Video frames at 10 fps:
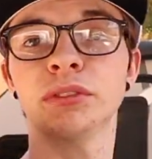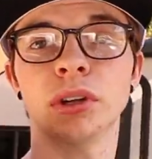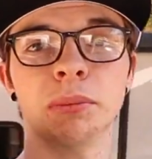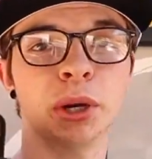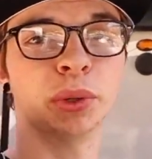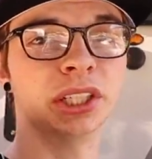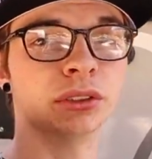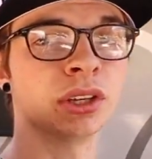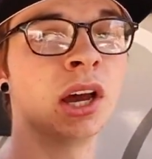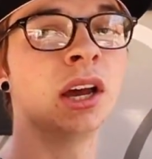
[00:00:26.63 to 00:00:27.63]
for all my
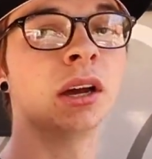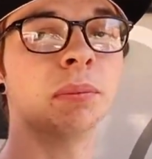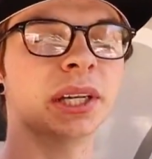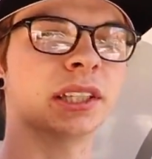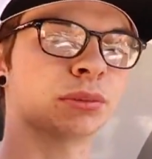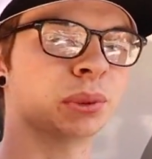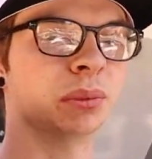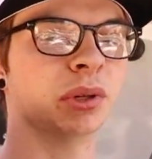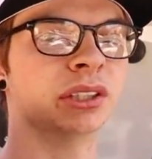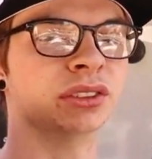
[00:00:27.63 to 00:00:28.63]
windows, but that's pretty
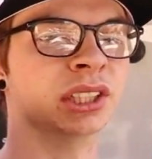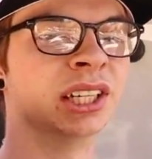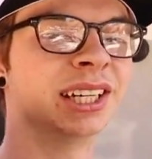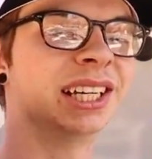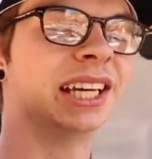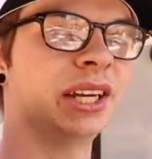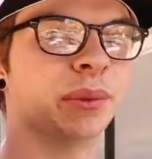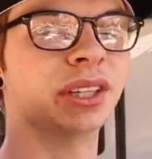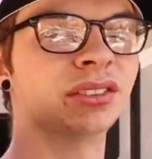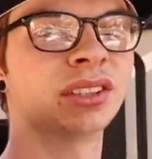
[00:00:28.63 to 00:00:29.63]
pricey.
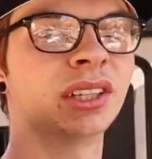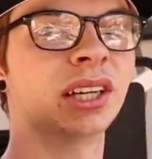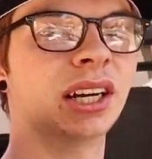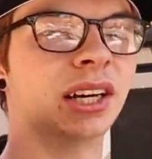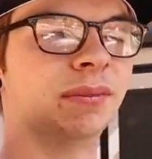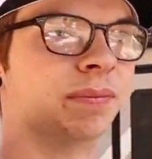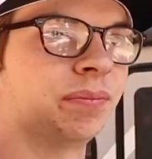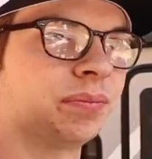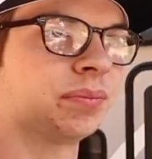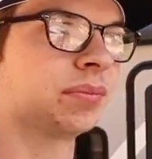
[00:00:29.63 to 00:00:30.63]
Anyways,
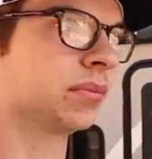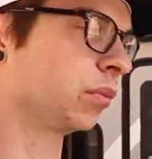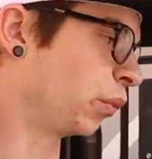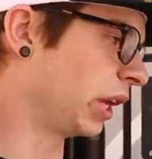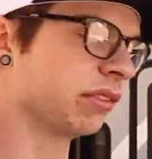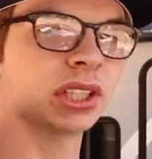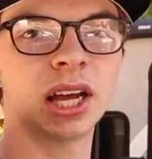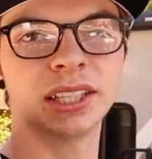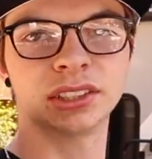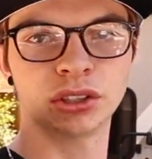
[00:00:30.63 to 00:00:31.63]
we have a
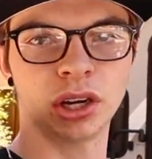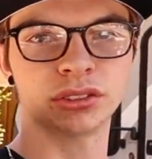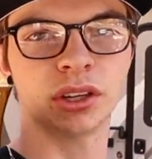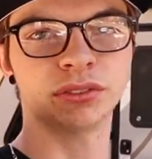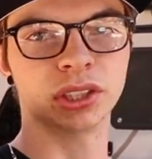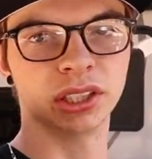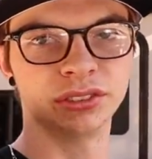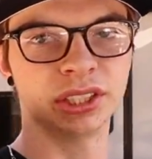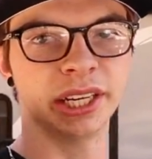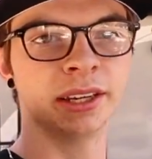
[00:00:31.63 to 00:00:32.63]
lot to cross off on the list
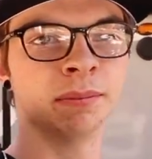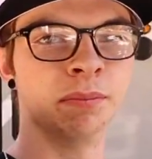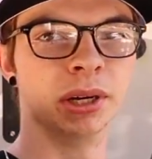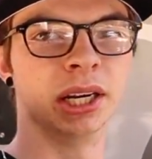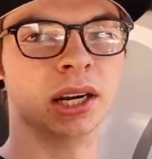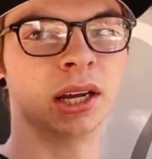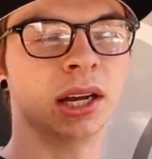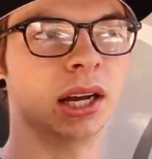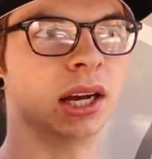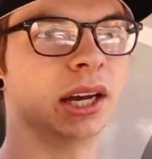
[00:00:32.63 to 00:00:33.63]
today, but
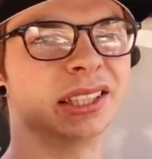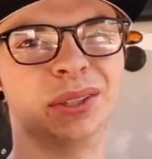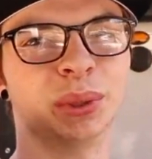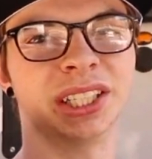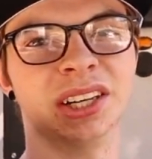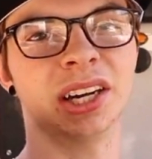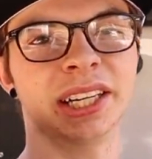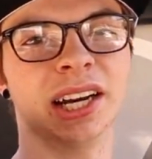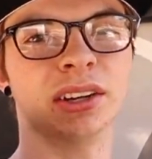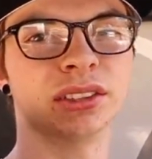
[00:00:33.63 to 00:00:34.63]
I think we can knock it
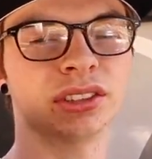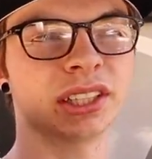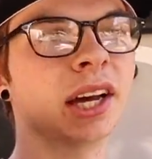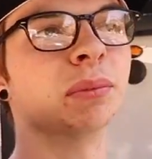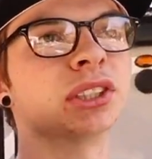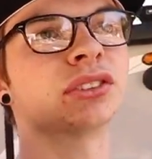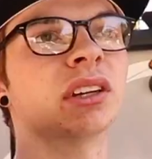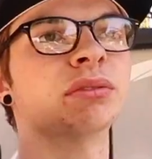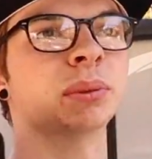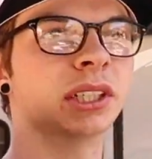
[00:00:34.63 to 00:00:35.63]
out. It's not that much
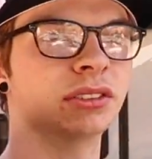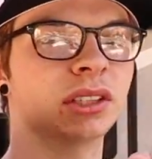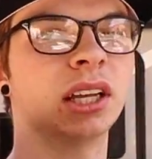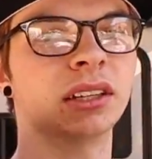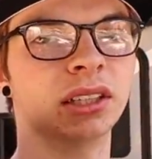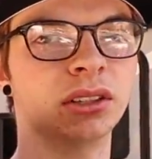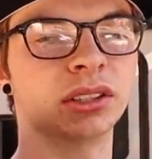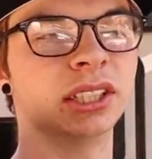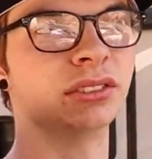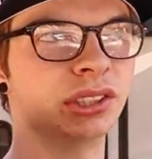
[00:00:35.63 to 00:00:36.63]
stuff, but it's a lot of little
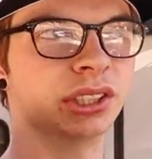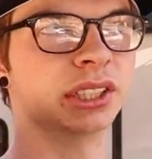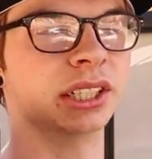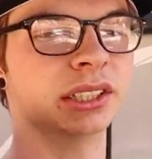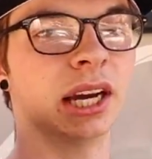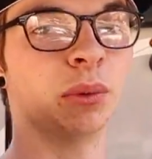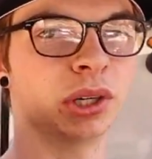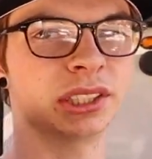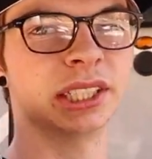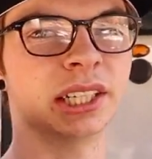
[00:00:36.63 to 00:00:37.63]
things here and there that I
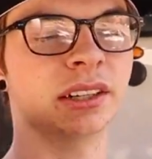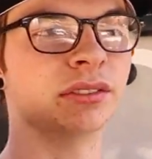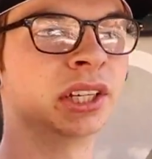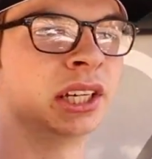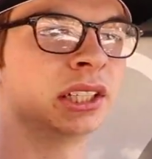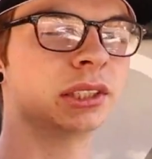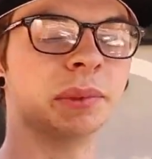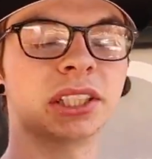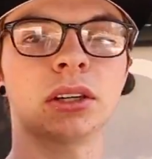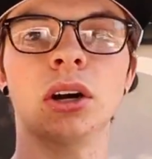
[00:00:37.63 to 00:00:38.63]
want to take care of to
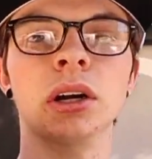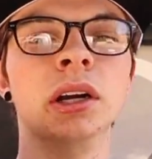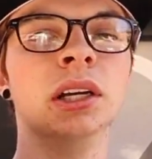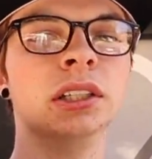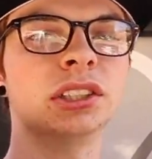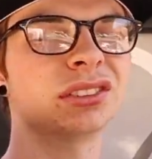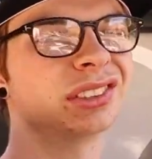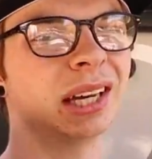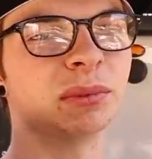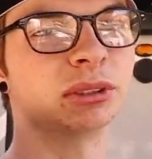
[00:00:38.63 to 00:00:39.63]
make the car just
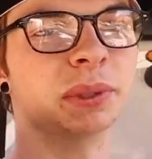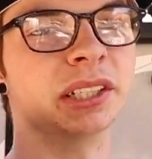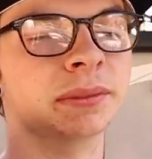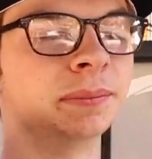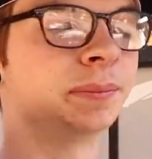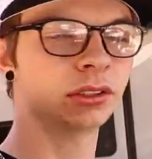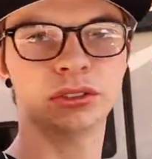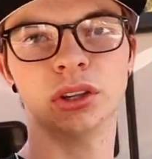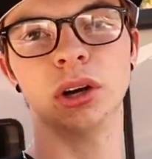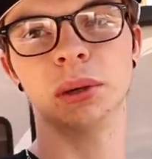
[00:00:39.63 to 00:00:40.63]
that much better.
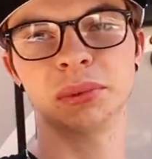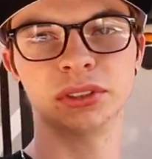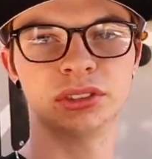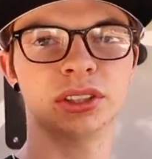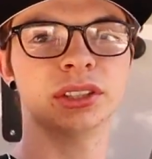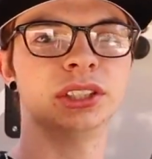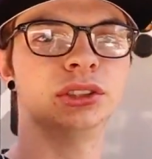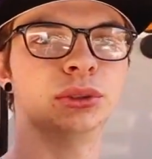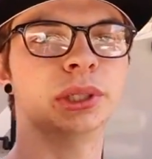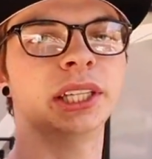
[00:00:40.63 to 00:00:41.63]
So I'm considering
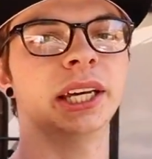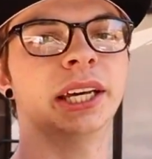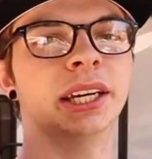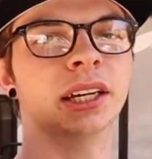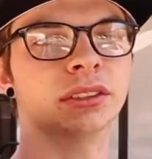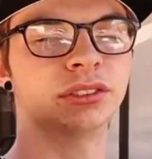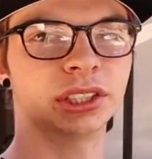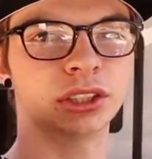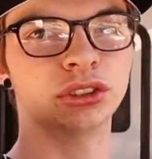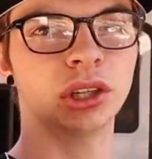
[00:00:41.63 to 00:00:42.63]
doing a
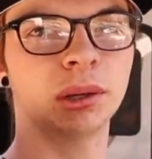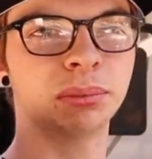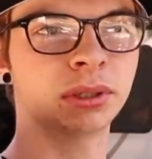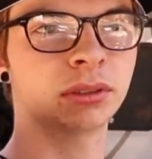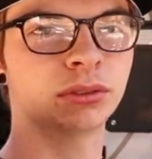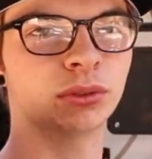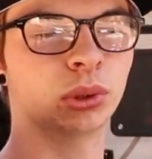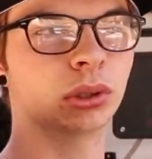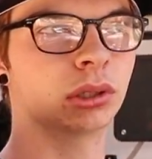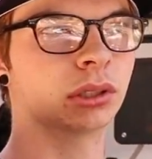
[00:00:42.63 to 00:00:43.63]
sticker drop
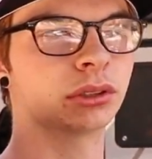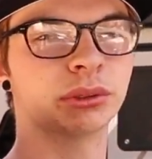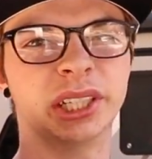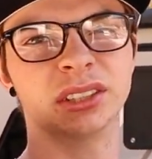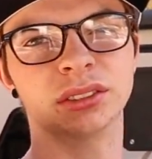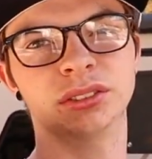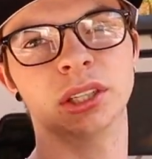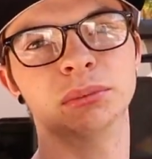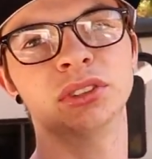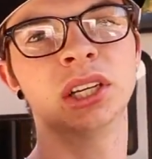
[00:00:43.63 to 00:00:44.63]
for 300
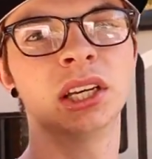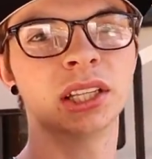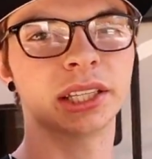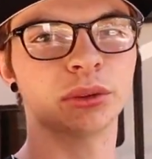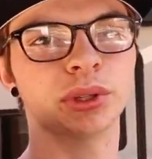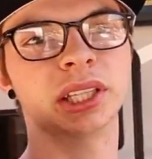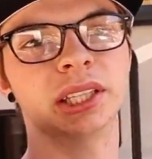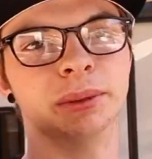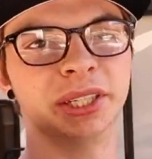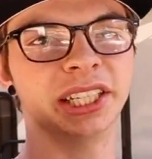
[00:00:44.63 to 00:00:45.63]
subs, like a really
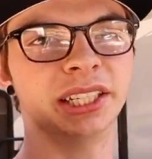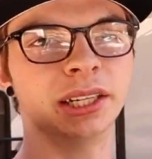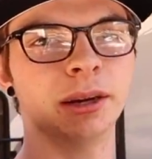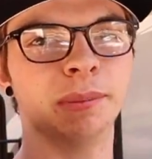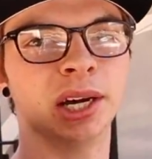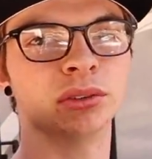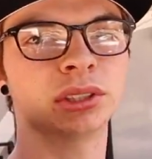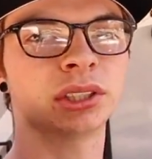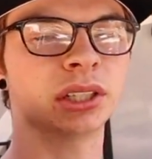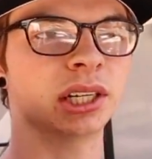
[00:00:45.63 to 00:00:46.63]
limited
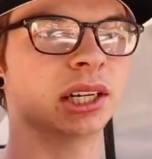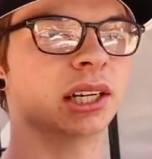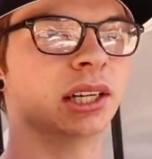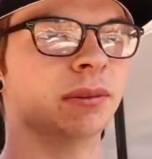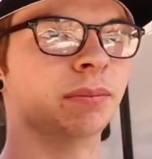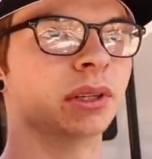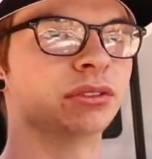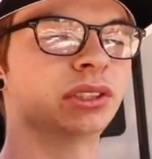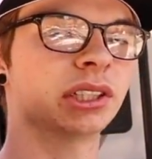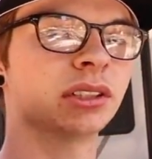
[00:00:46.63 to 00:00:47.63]
amount of
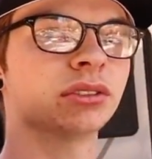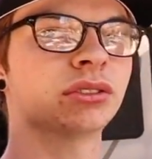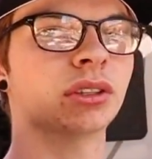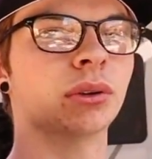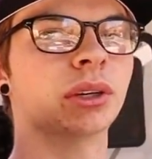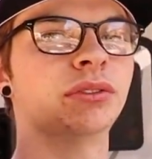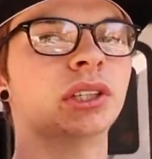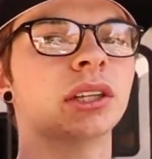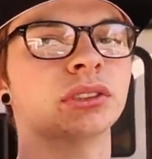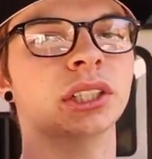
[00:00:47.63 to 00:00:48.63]
stickers. So if you
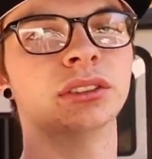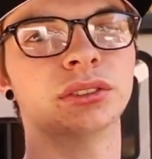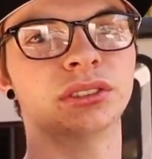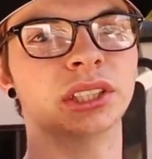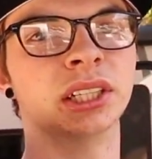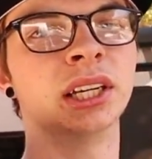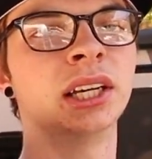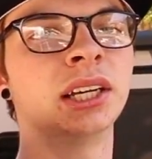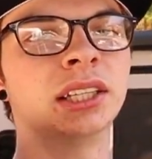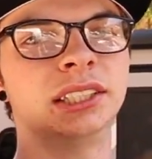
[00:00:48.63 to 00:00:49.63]
guys are interested,
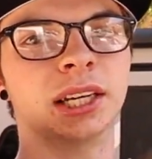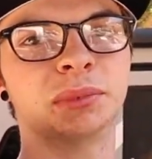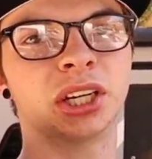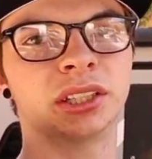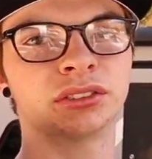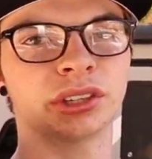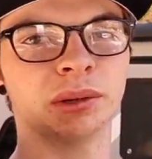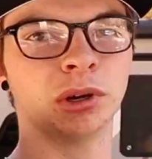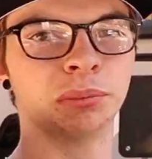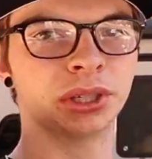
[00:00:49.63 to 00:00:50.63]
DM me on
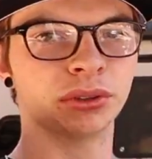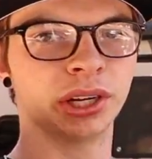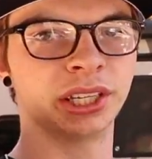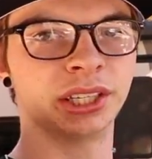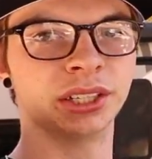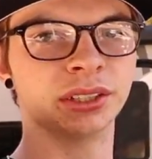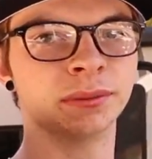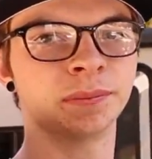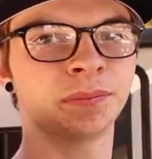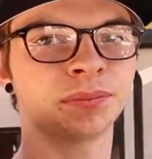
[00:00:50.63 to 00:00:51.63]
Instagram. I'll put it right here.
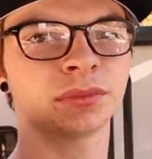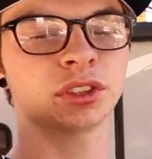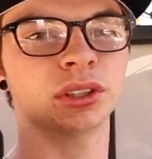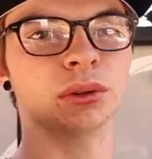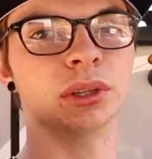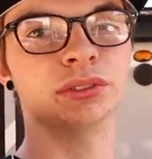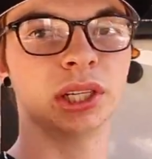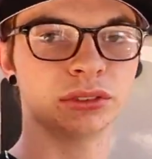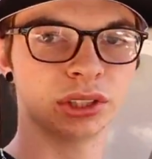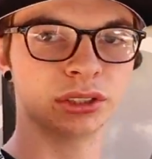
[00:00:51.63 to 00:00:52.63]
So if you
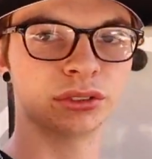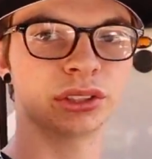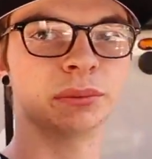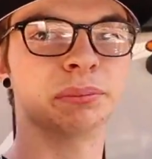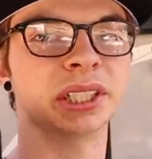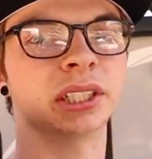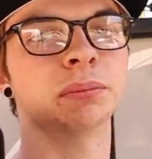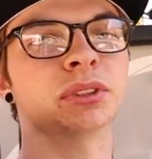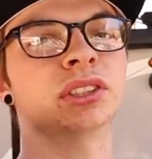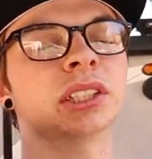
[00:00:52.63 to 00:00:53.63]
guys are interested in picking
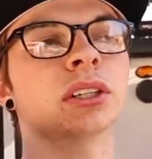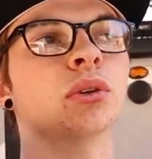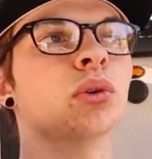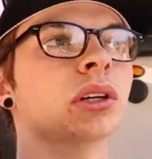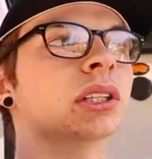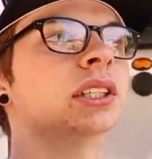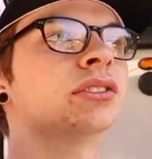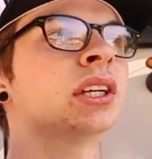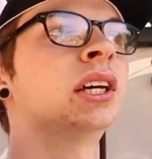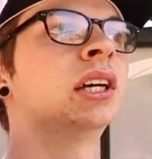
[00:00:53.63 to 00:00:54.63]
up a sticker, or at
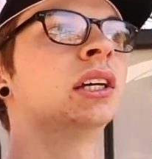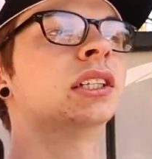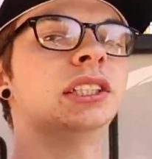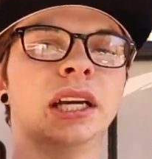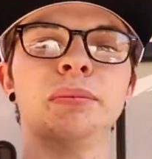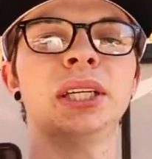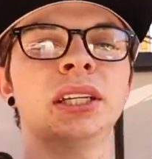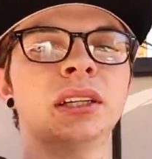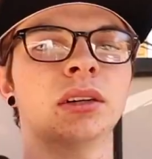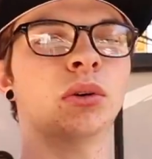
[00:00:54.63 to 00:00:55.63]
least DM me
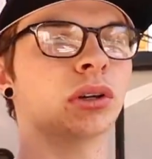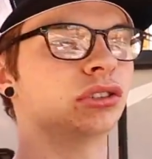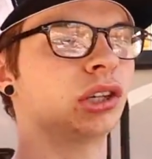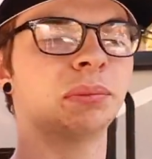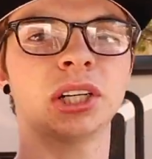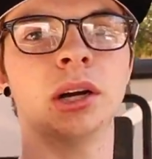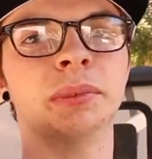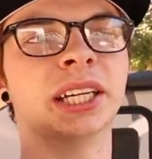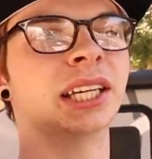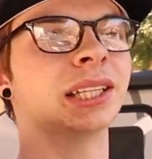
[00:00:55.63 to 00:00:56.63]
or drop a
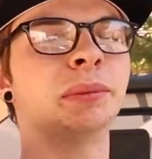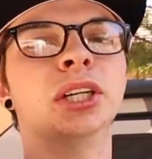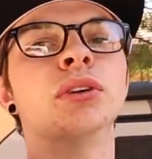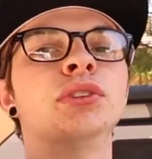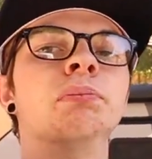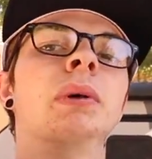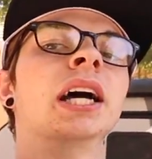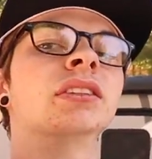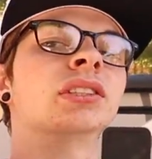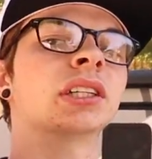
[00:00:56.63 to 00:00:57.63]
comment and let me know if you buy
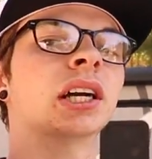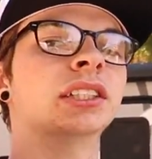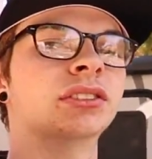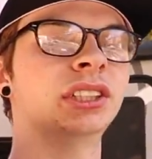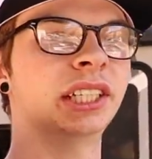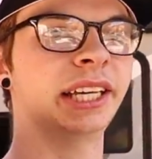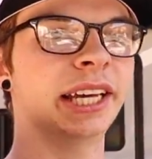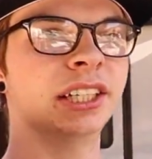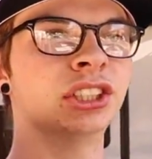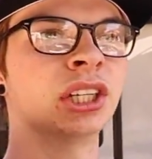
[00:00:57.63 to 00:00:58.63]
a sticker. I just need to
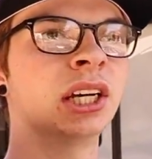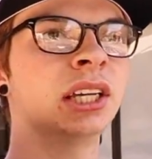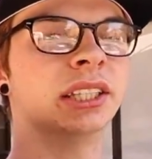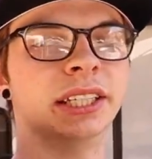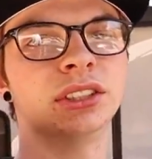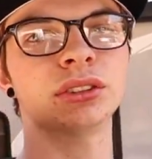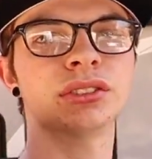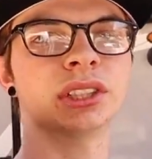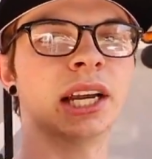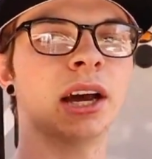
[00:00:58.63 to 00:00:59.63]
gauge the
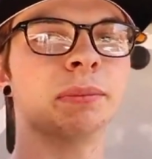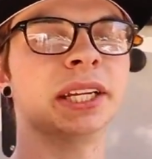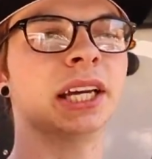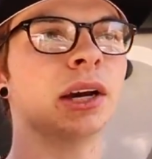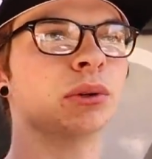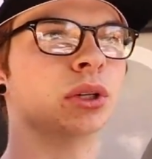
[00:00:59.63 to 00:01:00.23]
interest in how many I would